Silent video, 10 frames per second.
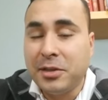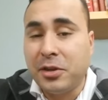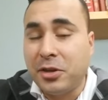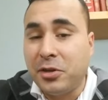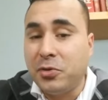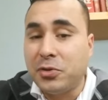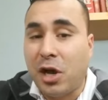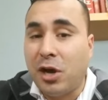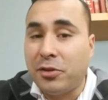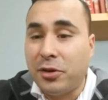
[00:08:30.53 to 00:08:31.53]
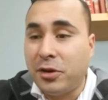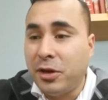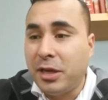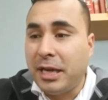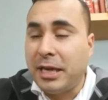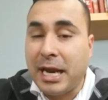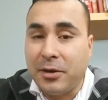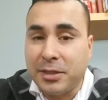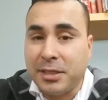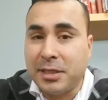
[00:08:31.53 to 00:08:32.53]
they're going to lose all their
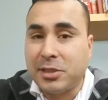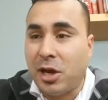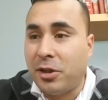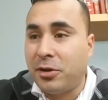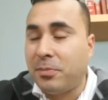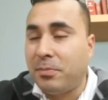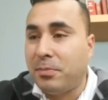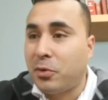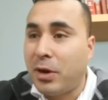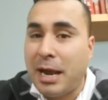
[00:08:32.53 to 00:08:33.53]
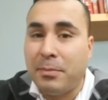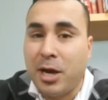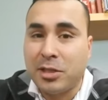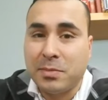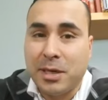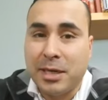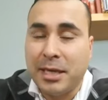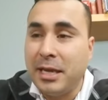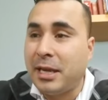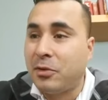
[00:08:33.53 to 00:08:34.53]
inheritance, all their grandma's
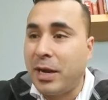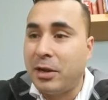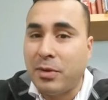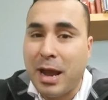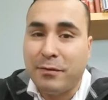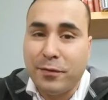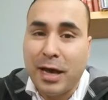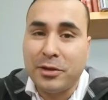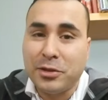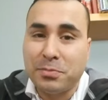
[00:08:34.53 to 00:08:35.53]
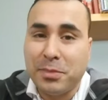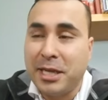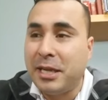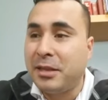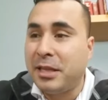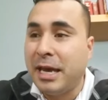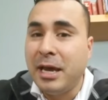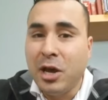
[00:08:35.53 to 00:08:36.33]
money and great-grandfather's money and that